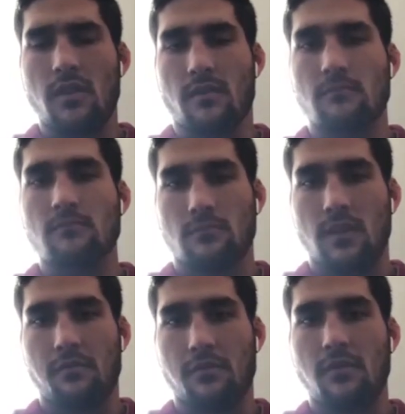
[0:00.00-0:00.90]

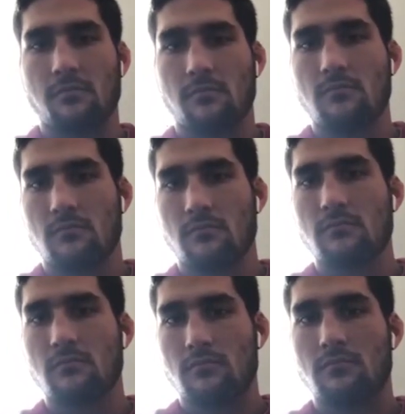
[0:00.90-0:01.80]
And all that.
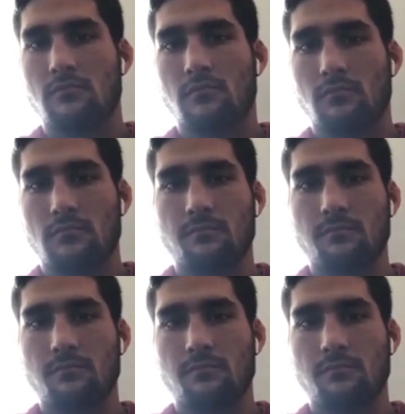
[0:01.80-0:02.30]
So, same